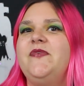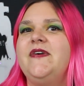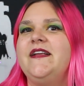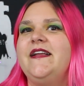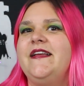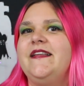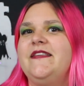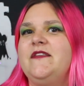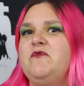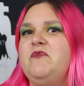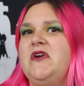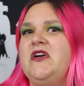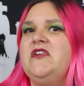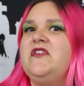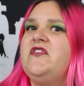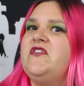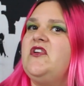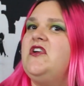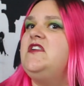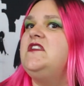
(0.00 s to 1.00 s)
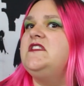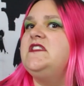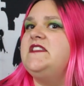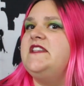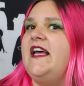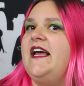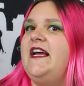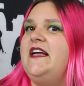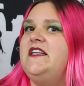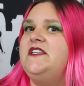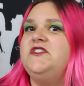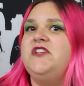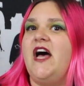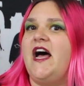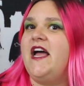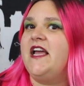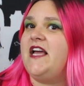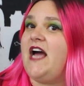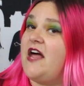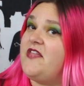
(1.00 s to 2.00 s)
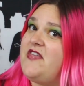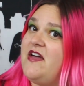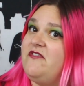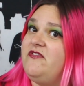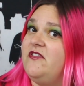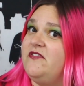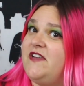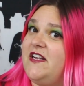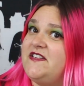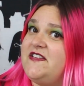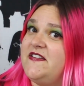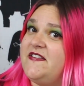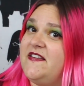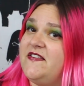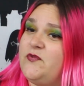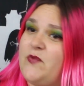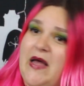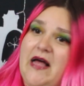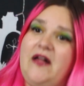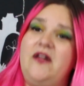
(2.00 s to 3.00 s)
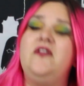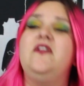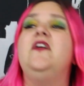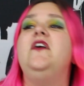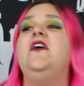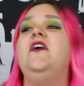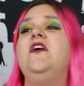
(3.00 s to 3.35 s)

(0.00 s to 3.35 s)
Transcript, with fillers: but it's bird skulls, and I got that from Duchess as well.